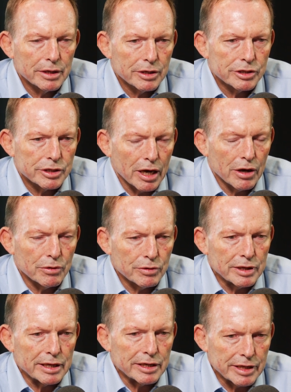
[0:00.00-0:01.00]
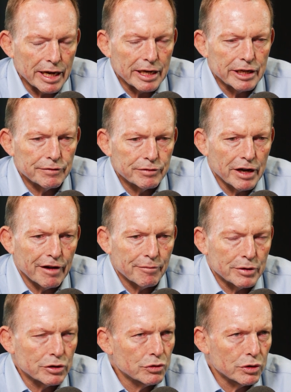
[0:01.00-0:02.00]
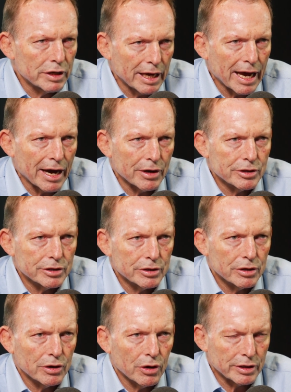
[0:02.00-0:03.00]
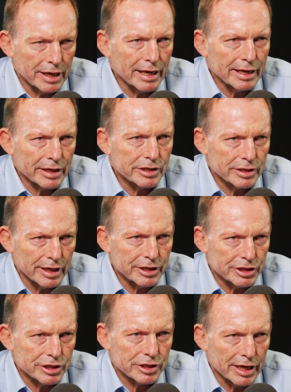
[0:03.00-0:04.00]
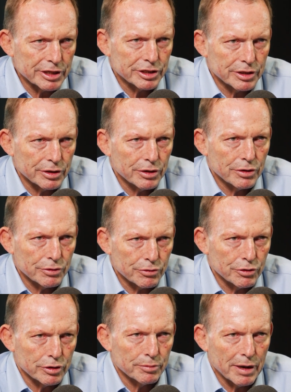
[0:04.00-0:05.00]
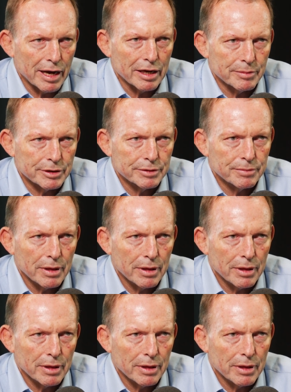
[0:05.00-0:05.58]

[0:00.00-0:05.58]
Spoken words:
So the executive government could count on getting its legislation through the Parliament.